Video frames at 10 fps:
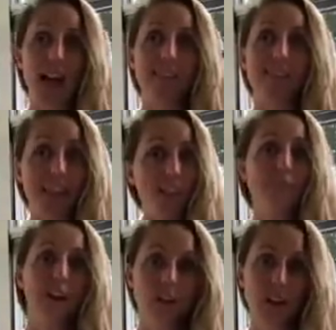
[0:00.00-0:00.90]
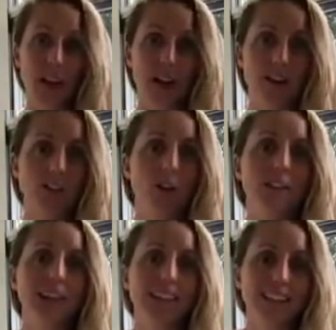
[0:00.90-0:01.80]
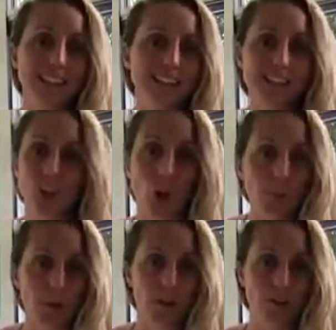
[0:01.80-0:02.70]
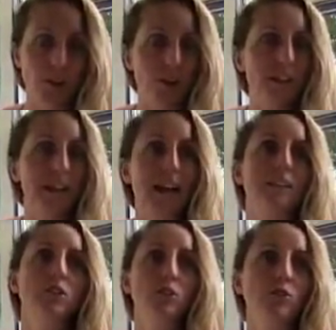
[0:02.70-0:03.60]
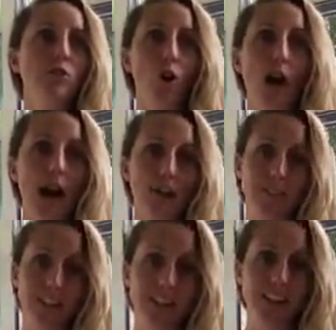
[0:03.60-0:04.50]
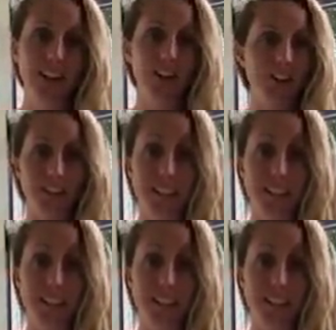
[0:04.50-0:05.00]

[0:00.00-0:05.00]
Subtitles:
and then figure it out. Don't let this stop you. Don't let you not having, because